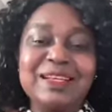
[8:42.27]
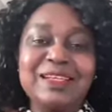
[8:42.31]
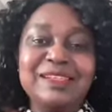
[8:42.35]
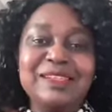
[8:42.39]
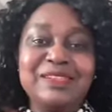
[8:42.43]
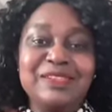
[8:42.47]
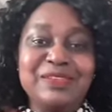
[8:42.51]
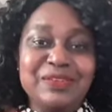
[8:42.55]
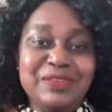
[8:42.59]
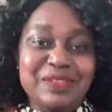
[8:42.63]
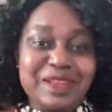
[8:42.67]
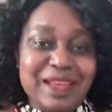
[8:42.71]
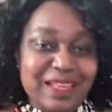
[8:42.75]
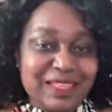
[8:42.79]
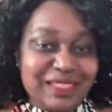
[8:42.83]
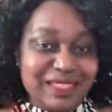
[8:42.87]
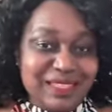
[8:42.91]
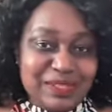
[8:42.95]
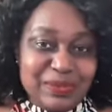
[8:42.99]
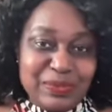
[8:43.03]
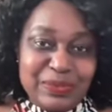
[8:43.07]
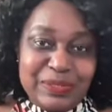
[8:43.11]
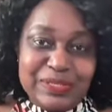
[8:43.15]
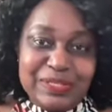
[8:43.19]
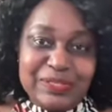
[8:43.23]
So I
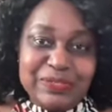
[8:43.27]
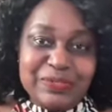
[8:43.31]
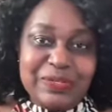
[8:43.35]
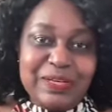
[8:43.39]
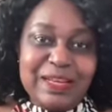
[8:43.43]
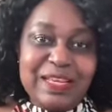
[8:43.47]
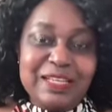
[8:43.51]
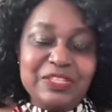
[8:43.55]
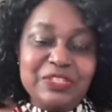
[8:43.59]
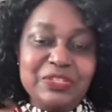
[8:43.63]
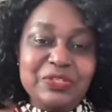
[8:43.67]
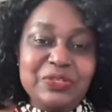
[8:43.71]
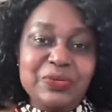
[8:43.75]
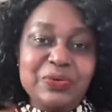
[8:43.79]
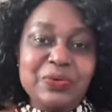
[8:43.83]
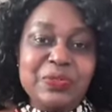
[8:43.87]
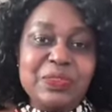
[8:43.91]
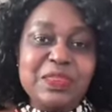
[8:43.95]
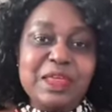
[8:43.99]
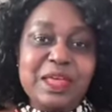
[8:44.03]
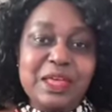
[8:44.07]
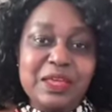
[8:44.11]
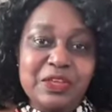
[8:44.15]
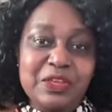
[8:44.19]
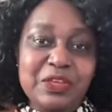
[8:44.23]
just wanted to let you know,
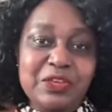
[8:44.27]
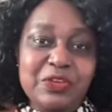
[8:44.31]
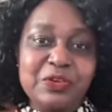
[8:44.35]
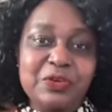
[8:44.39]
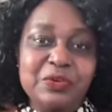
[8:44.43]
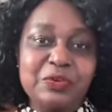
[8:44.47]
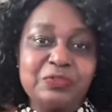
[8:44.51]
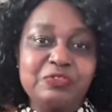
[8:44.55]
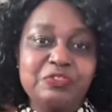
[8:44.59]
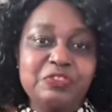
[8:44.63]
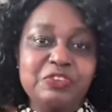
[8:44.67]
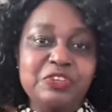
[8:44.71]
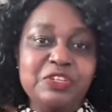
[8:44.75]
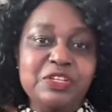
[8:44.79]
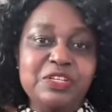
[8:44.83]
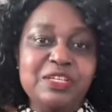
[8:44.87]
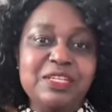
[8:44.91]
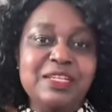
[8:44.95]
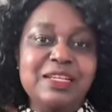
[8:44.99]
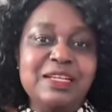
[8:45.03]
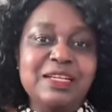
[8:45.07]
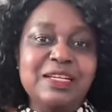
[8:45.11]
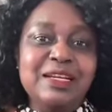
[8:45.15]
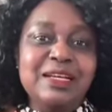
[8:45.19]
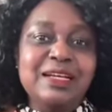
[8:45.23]
thank you
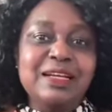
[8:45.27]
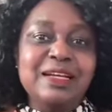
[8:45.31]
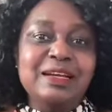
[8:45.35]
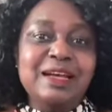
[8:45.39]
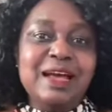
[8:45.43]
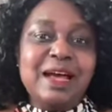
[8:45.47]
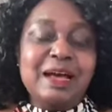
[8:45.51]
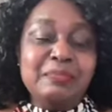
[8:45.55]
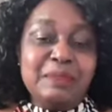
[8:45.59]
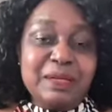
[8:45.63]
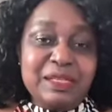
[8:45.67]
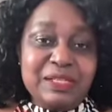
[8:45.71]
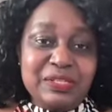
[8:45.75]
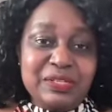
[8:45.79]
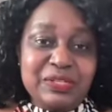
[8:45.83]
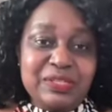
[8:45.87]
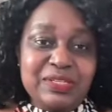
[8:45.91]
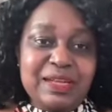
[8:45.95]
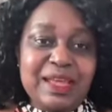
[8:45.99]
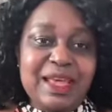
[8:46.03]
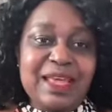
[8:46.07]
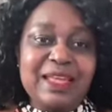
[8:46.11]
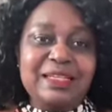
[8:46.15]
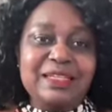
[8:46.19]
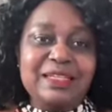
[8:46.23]
for
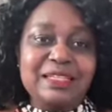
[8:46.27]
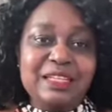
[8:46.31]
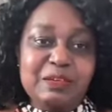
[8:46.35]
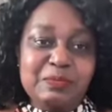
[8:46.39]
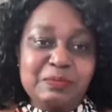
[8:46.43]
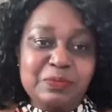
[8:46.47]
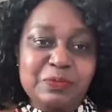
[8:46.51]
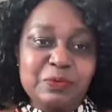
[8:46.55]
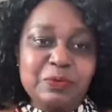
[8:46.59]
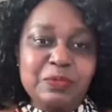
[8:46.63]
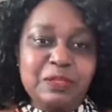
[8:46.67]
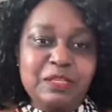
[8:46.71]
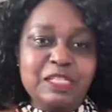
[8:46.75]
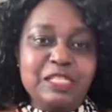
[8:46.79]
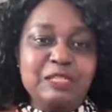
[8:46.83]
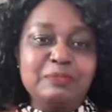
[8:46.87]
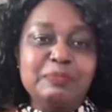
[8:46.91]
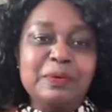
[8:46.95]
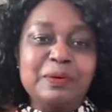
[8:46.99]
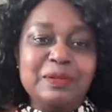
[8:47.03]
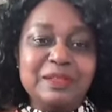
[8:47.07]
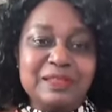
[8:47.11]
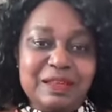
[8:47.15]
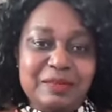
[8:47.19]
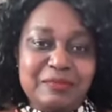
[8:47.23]
Amazon and Temu
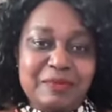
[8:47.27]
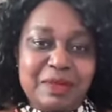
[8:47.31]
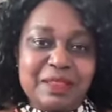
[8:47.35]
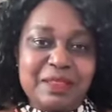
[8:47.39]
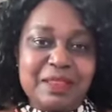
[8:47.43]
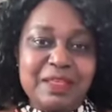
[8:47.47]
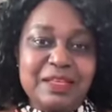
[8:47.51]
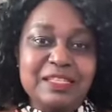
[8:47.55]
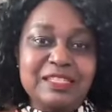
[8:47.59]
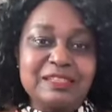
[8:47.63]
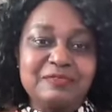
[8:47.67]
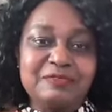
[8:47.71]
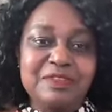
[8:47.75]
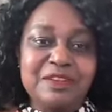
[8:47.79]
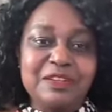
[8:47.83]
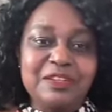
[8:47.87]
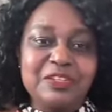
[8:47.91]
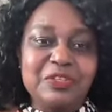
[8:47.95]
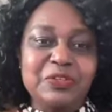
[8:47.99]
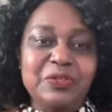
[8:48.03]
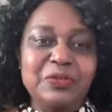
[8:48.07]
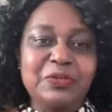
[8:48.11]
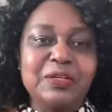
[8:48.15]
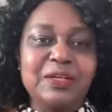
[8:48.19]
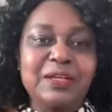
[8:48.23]
sponsoring this
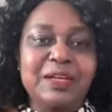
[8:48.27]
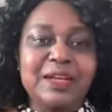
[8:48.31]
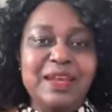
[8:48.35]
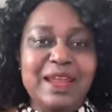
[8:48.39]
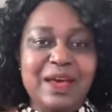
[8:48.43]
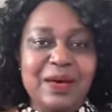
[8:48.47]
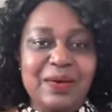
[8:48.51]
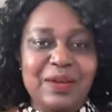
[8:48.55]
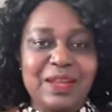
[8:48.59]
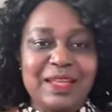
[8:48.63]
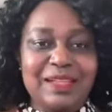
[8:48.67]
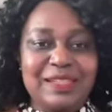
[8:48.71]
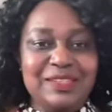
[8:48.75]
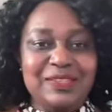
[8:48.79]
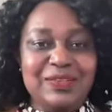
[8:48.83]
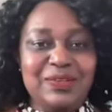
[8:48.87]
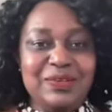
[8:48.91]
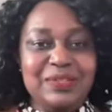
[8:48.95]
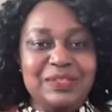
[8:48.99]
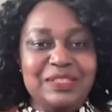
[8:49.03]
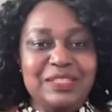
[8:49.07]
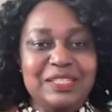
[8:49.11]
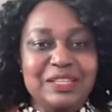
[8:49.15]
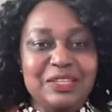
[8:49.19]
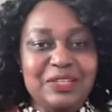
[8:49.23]
video. Now let's
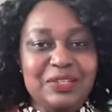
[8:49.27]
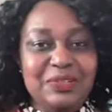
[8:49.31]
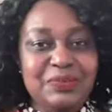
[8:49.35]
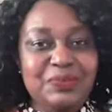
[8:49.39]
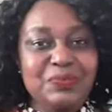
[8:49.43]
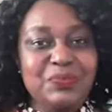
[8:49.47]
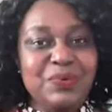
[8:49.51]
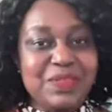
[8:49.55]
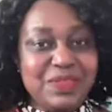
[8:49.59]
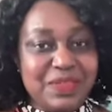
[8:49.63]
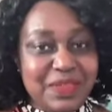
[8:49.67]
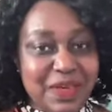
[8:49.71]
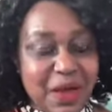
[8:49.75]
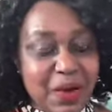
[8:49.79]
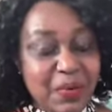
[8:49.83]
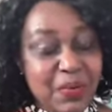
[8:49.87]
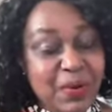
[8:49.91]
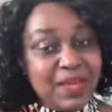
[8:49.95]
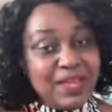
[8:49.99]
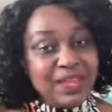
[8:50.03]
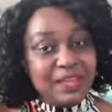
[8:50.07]
continue with our